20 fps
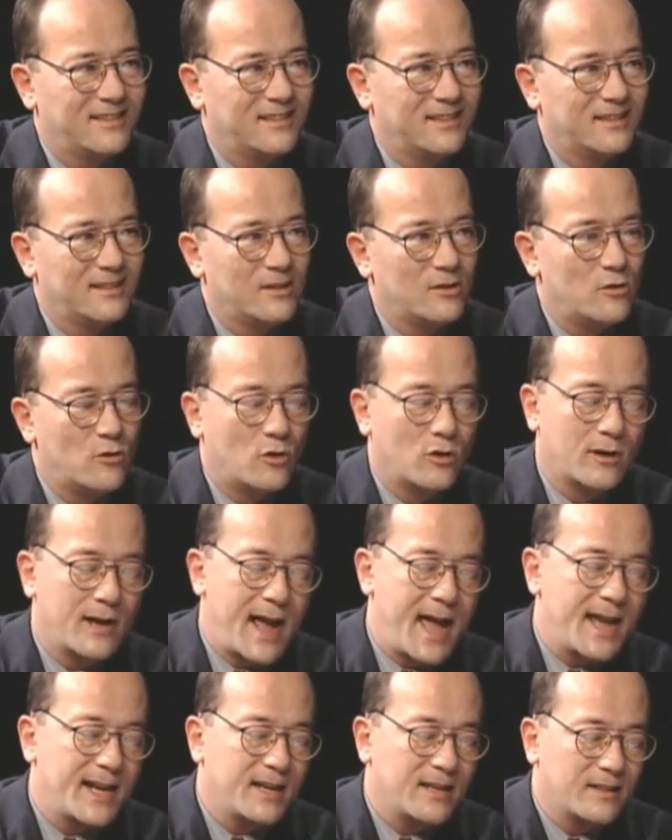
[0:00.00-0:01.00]
Mm-hmm.
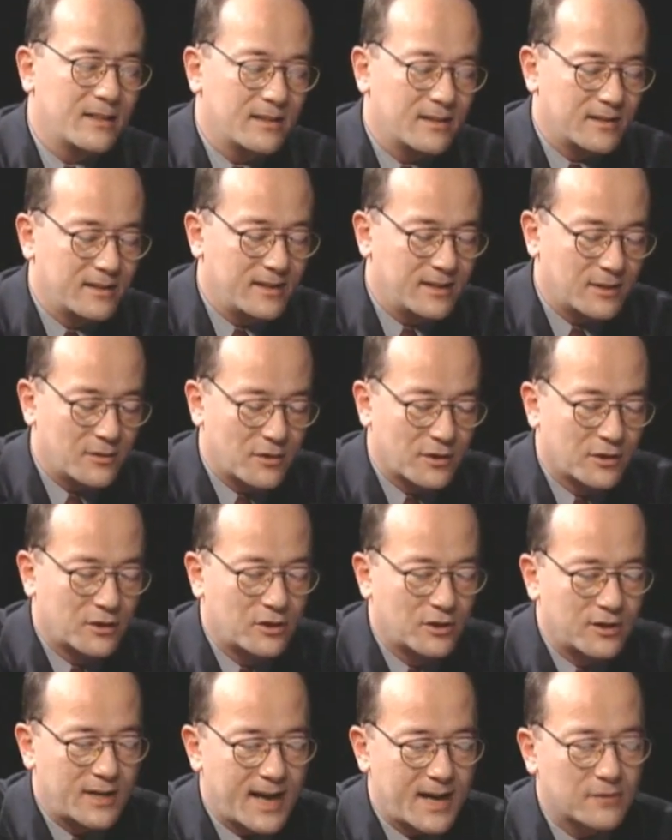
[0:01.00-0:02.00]
Or adding the
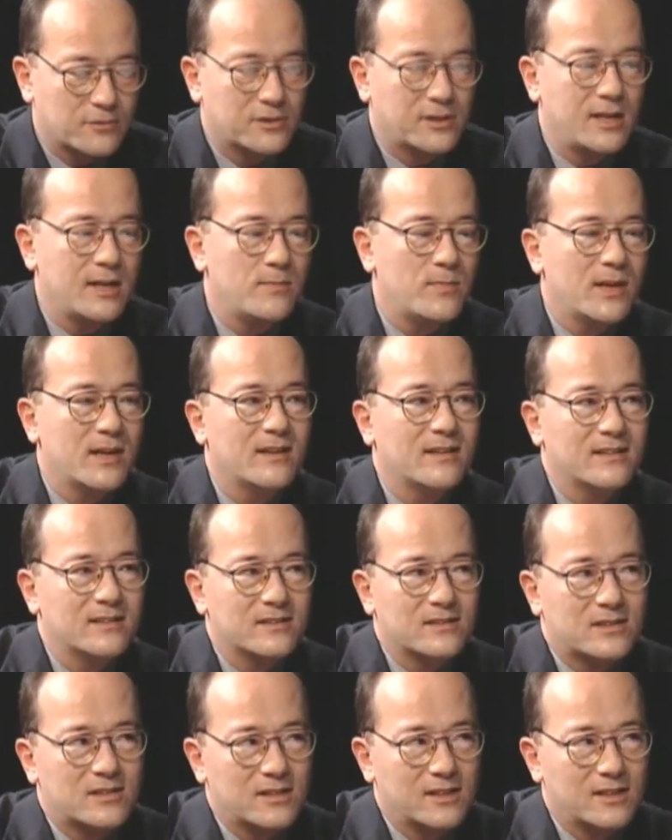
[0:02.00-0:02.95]
good housekeeping